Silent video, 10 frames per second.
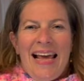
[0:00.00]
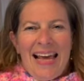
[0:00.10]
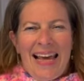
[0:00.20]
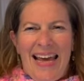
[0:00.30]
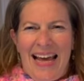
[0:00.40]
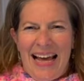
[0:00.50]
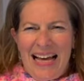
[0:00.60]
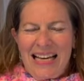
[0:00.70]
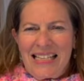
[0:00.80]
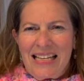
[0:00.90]

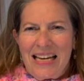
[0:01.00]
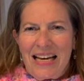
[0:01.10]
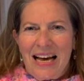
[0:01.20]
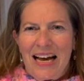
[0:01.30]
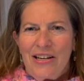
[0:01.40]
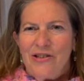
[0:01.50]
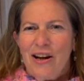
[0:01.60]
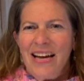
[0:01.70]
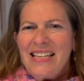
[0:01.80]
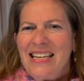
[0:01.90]
And I
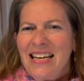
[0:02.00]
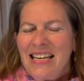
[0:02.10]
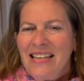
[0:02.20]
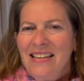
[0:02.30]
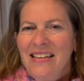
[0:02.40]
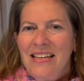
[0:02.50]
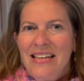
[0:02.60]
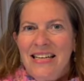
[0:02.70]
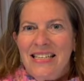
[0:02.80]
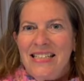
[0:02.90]
tried to
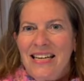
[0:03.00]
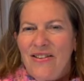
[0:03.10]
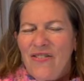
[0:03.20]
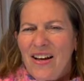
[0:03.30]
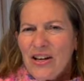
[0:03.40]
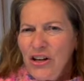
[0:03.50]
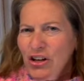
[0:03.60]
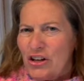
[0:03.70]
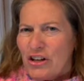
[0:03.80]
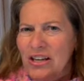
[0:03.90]
see if I
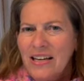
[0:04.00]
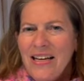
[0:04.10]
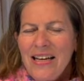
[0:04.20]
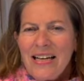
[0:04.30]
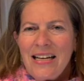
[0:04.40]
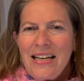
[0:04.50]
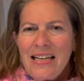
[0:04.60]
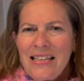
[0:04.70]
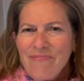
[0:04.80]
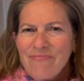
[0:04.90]
could
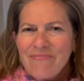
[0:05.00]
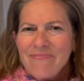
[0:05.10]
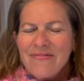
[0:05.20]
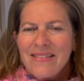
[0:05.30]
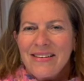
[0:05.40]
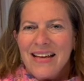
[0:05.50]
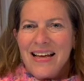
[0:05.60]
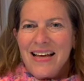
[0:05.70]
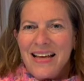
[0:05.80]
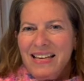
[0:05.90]
unknit
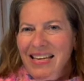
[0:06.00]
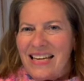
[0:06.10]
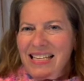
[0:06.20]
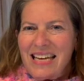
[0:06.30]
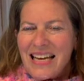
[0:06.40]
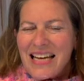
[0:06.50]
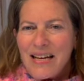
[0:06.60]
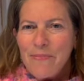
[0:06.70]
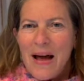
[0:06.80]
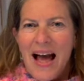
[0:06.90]

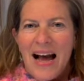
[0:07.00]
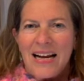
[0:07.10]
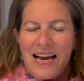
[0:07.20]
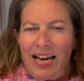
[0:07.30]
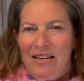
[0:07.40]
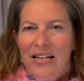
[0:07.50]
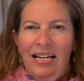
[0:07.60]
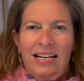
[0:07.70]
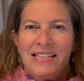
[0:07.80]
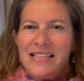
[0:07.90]
Tink back and
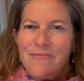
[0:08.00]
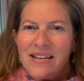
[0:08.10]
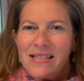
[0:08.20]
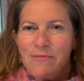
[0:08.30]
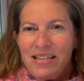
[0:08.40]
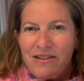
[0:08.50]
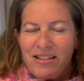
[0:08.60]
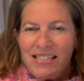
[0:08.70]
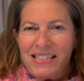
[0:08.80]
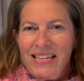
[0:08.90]
make some
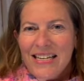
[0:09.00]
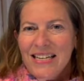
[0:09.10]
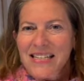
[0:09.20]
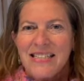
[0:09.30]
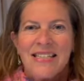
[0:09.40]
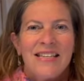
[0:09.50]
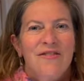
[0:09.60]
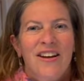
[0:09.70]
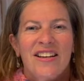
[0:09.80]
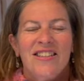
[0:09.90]
decreases and see if
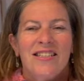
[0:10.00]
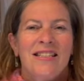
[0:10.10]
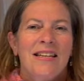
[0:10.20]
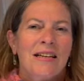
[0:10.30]
I could just